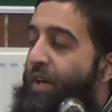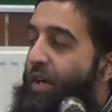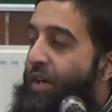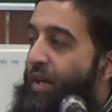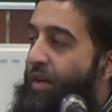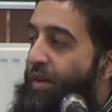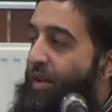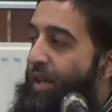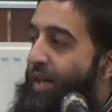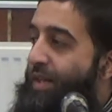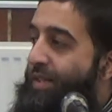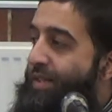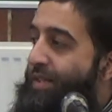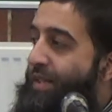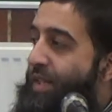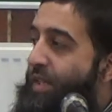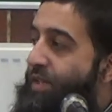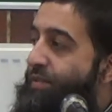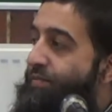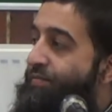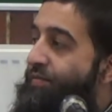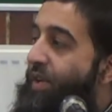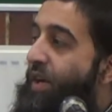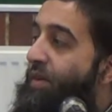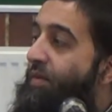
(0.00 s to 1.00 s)
Allah
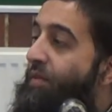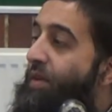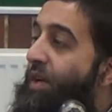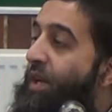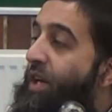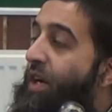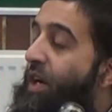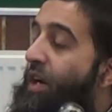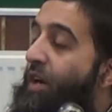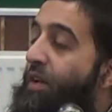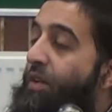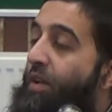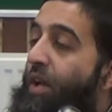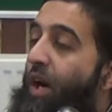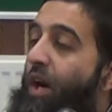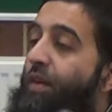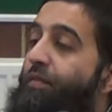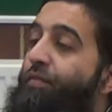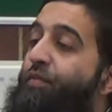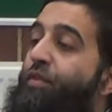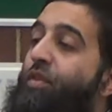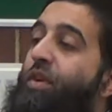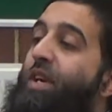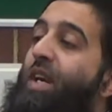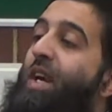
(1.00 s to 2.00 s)
says, Verily
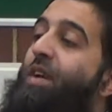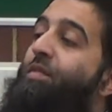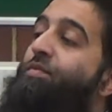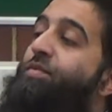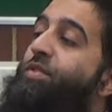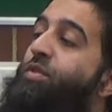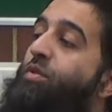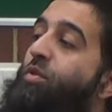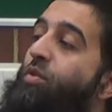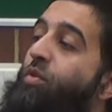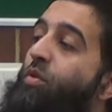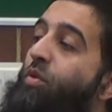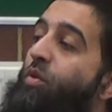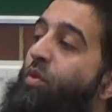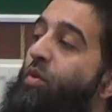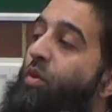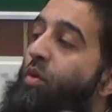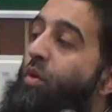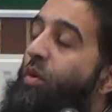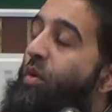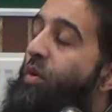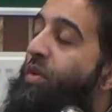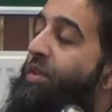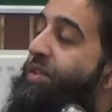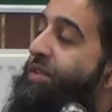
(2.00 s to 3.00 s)
Allah forgives
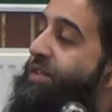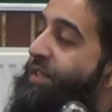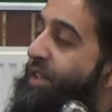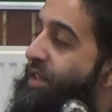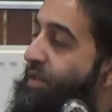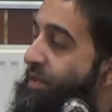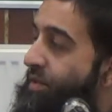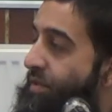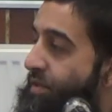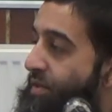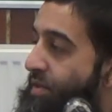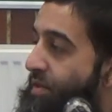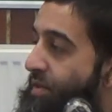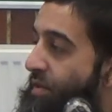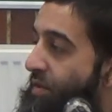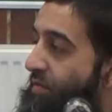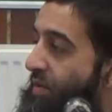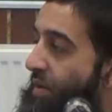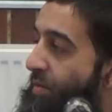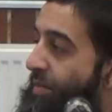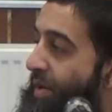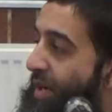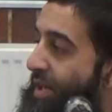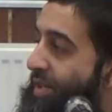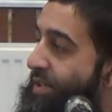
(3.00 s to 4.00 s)
all sins. If
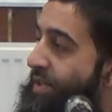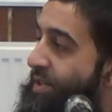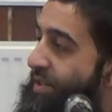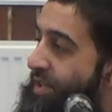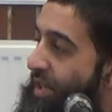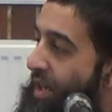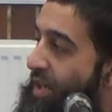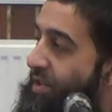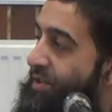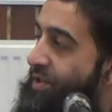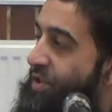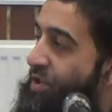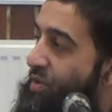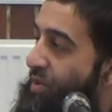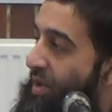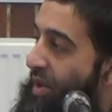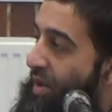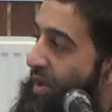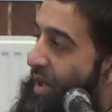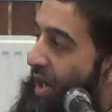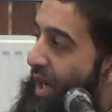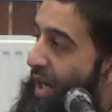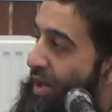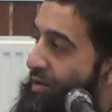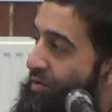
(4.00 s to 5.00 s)
a person turns to
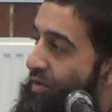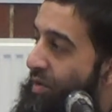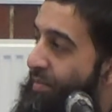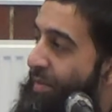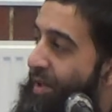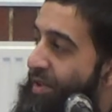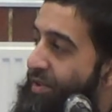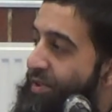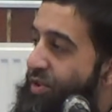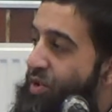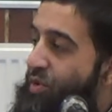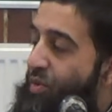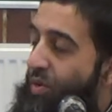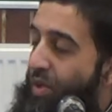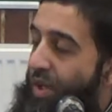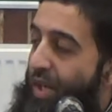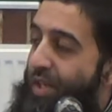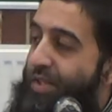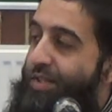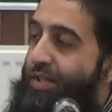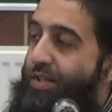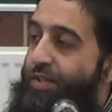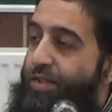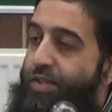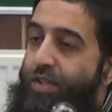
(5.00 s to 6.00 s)
Allah and repents to
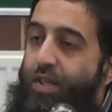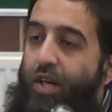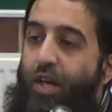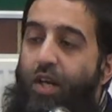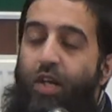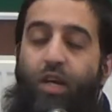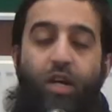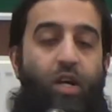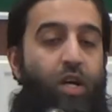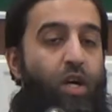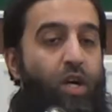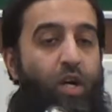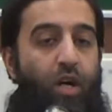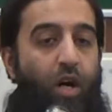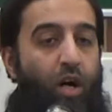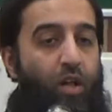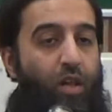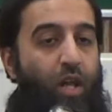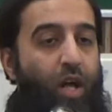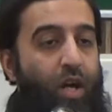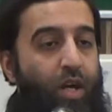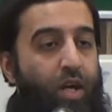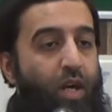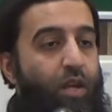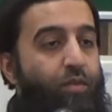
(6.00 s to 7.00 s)
Allah sincerely,
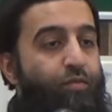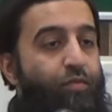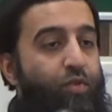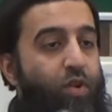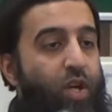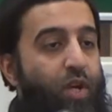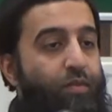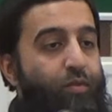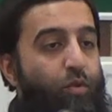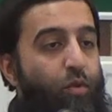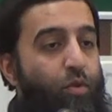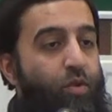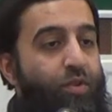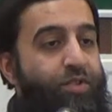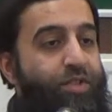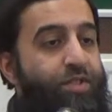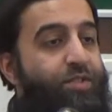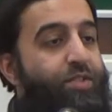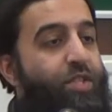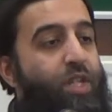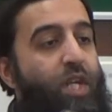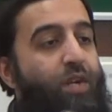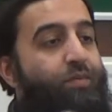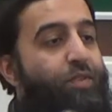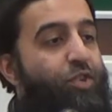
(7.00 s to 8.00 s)
Allah can forgive all
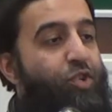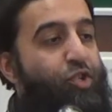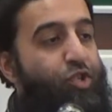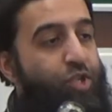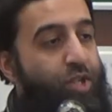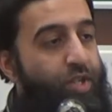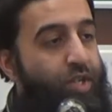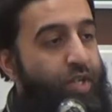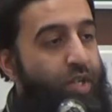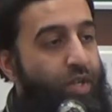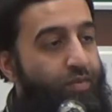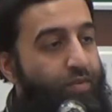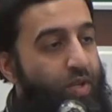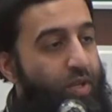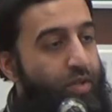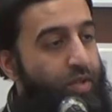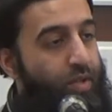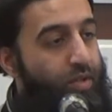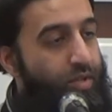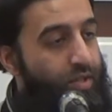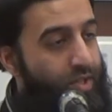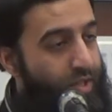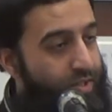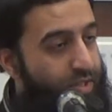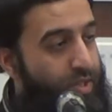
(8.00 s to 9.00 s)
sins, even shirk if
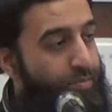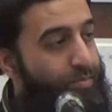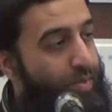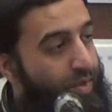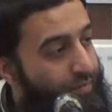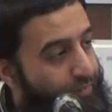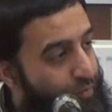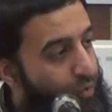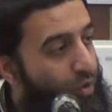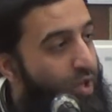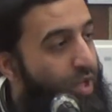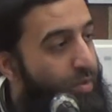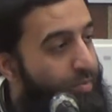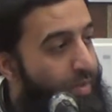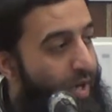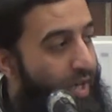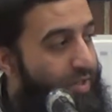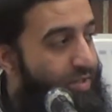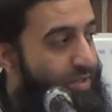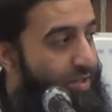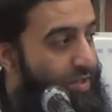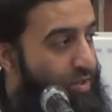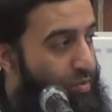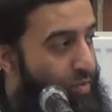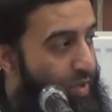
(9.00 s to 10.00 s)
he does it before he
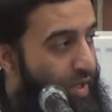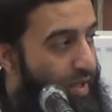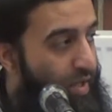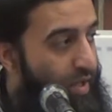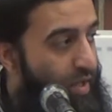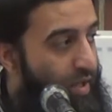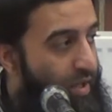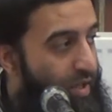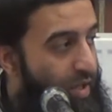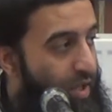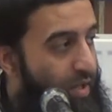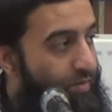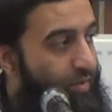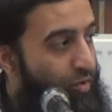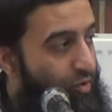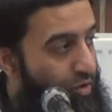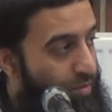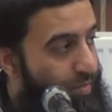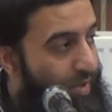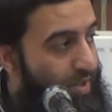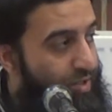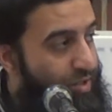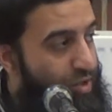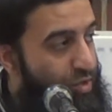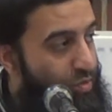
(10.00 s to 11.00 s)
passes away, if he
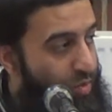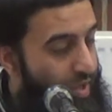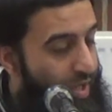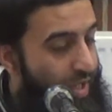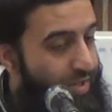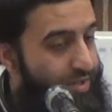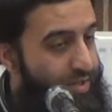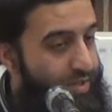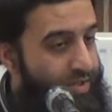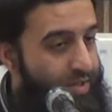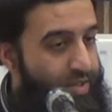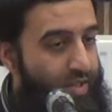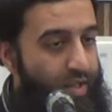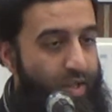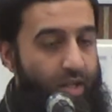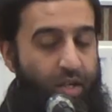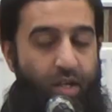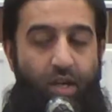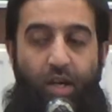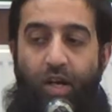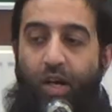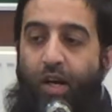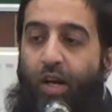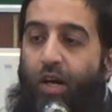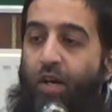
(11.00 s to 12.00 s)
repents to Allah sincerely.
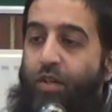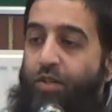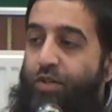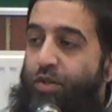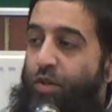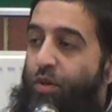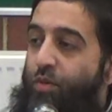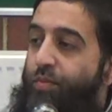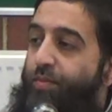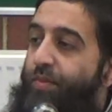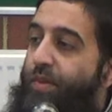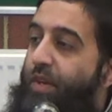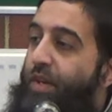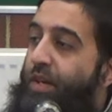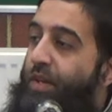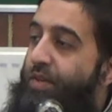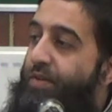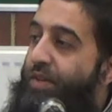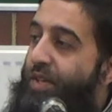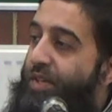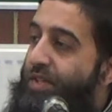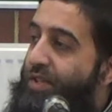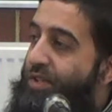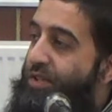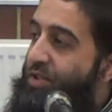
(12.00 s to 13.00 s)
So
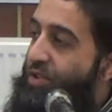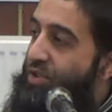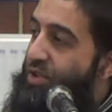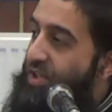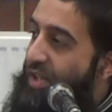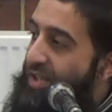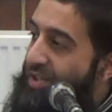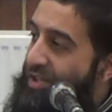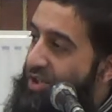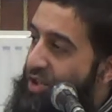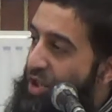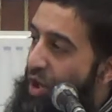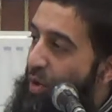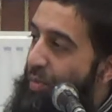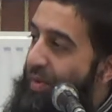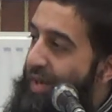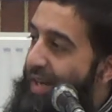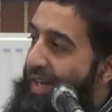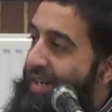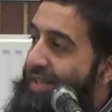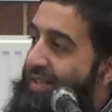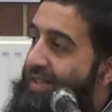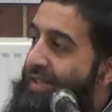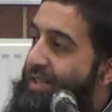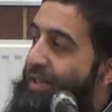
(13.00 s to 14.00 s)
this is
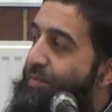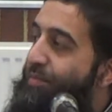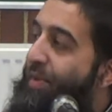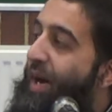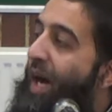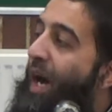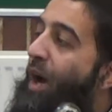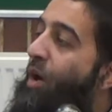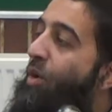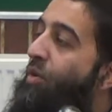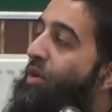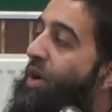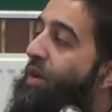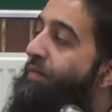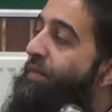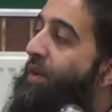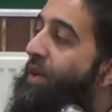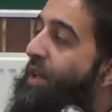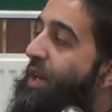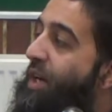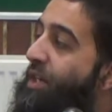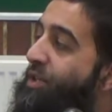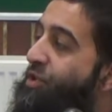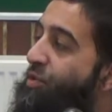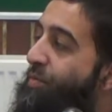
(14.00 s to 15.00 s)
showing us the power of
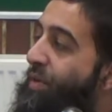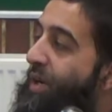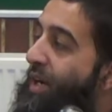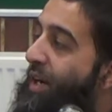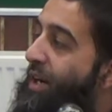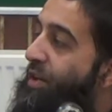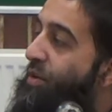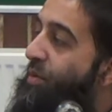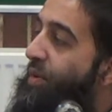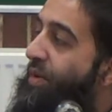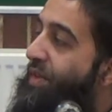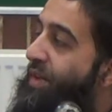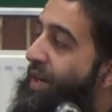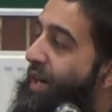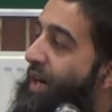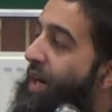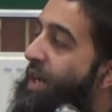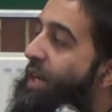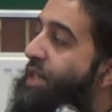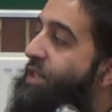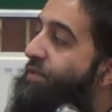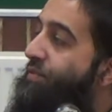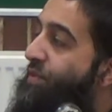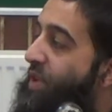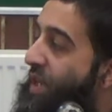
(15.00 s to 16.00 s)
Allah subhanahu wa
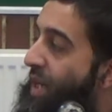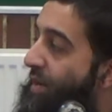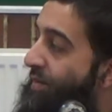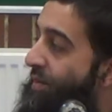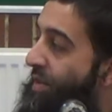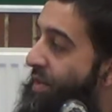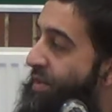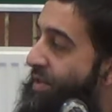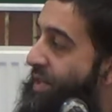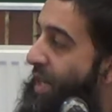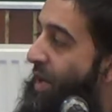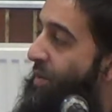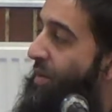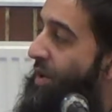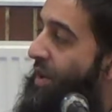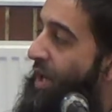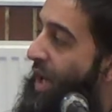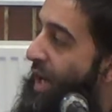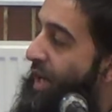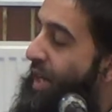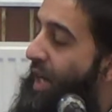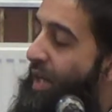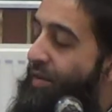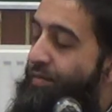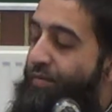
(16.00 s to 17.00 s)
ta'ala's forgiveness, how
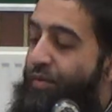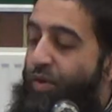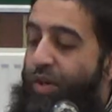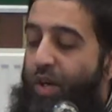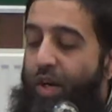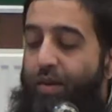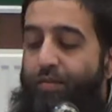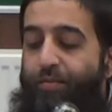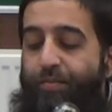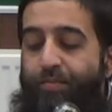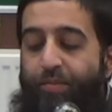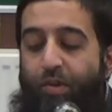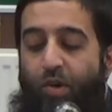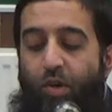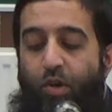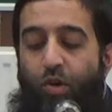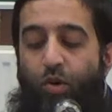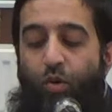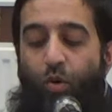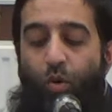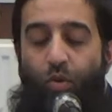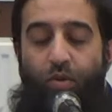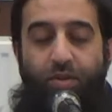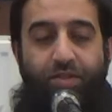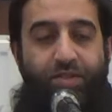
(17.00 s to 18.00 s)
Allah can forgive
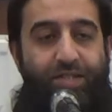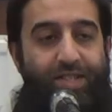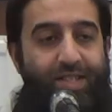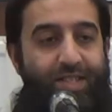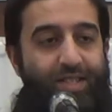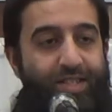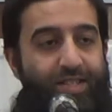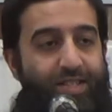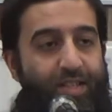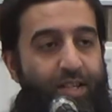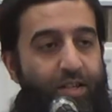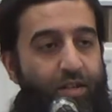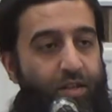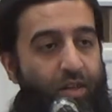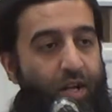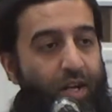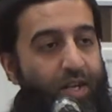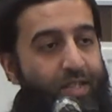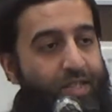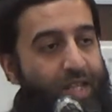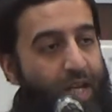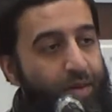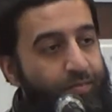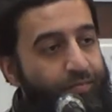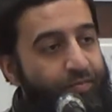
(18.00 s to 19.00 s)
all sins. And Allah
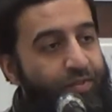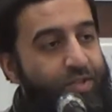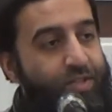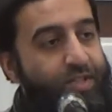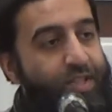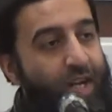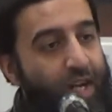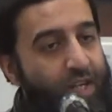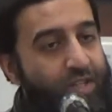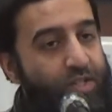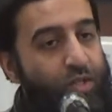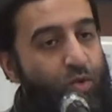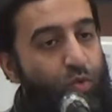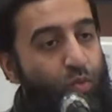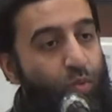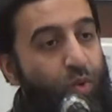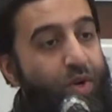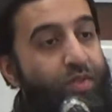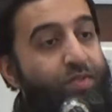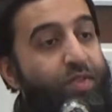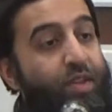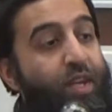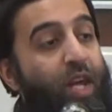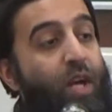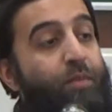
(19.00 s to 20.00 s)
is emphasizing
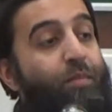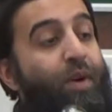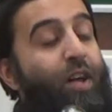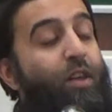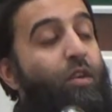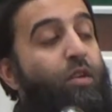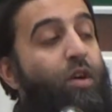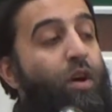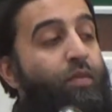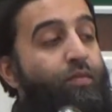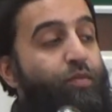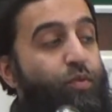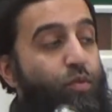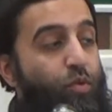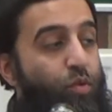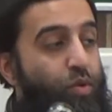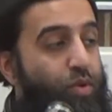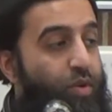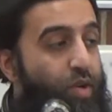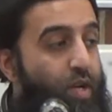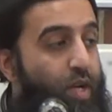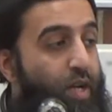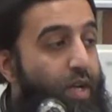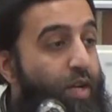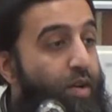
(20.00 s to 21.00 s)
with the name Al
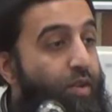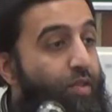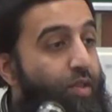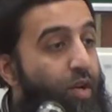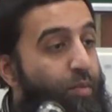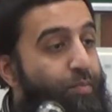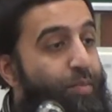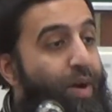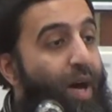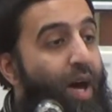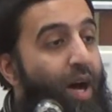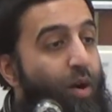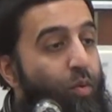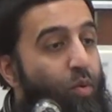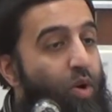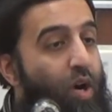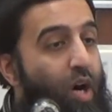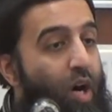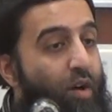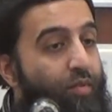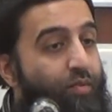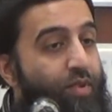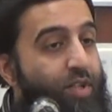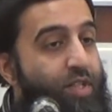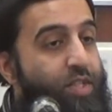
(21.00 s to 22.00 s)
Ghafur the power
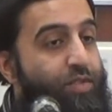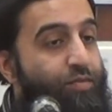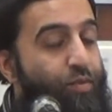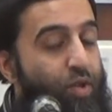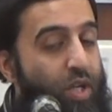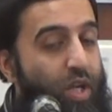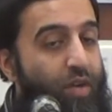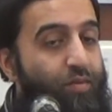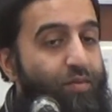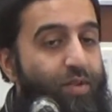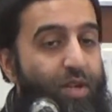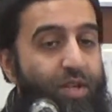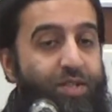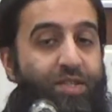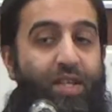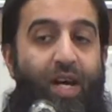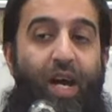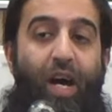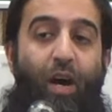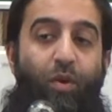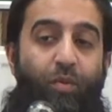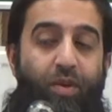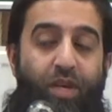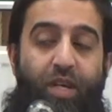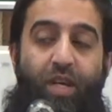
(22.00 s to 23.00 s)
of His forgiveness,
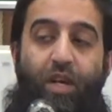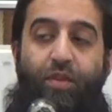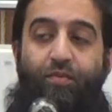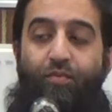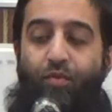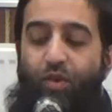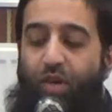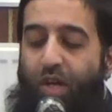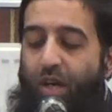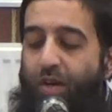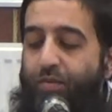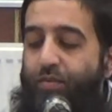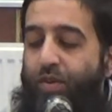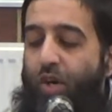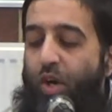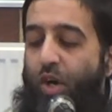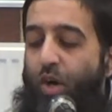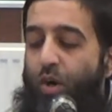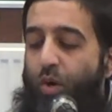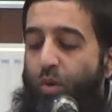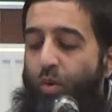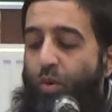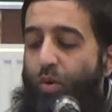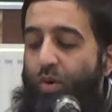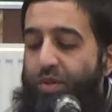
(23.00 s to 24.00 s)
how He can forgive
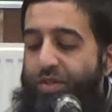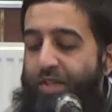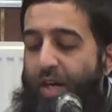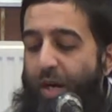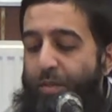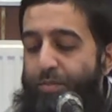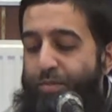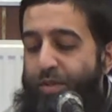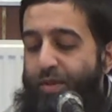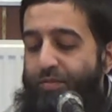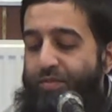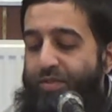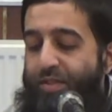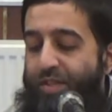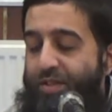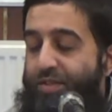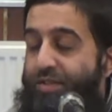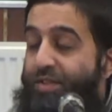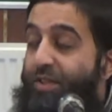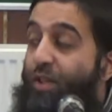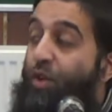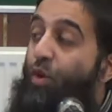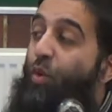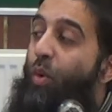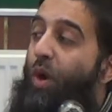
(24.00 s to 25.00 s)
all types of
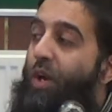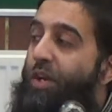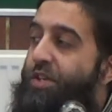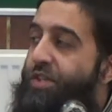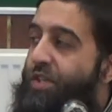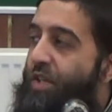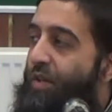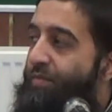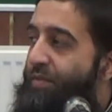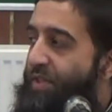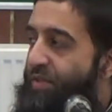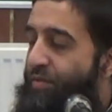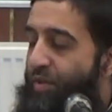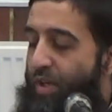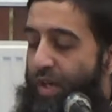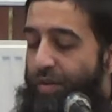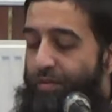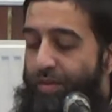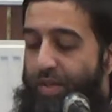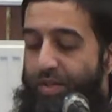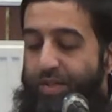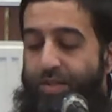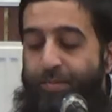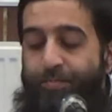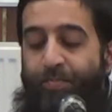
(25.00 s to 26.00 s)
sins, the quality of His
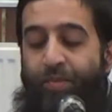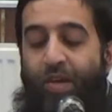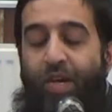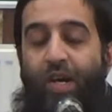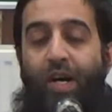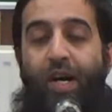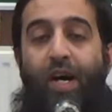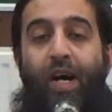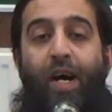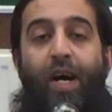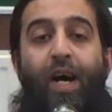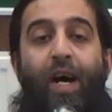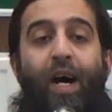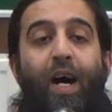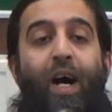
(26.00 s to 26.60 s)
forgiveness.